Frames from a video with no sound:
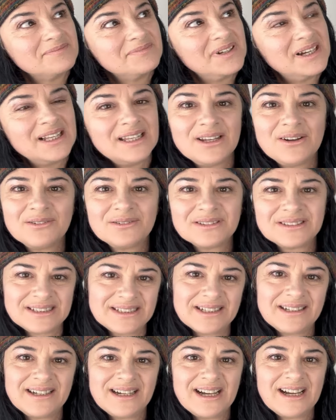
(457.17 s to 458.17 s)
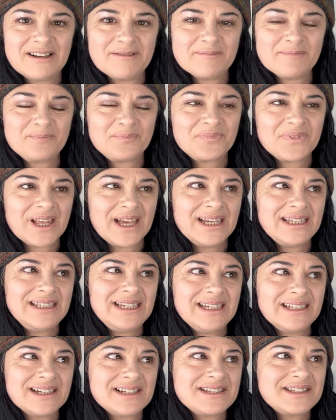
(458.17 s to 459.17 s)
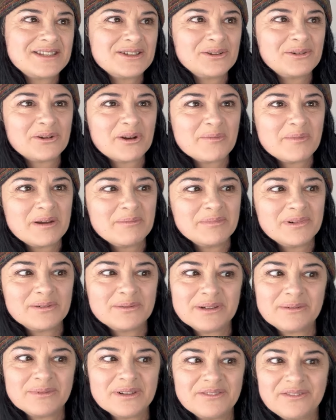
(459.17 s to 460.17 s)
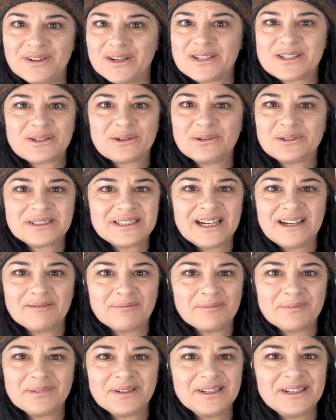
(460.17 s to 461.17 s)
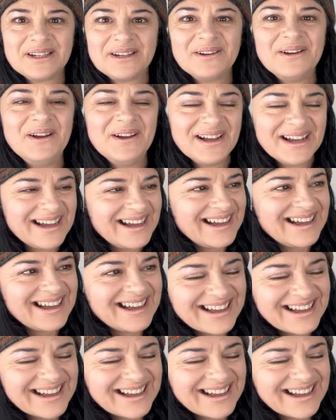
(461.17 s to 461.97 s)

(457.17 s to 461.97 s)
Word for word: a long time. And yet I still remember when we first hooked up, you know,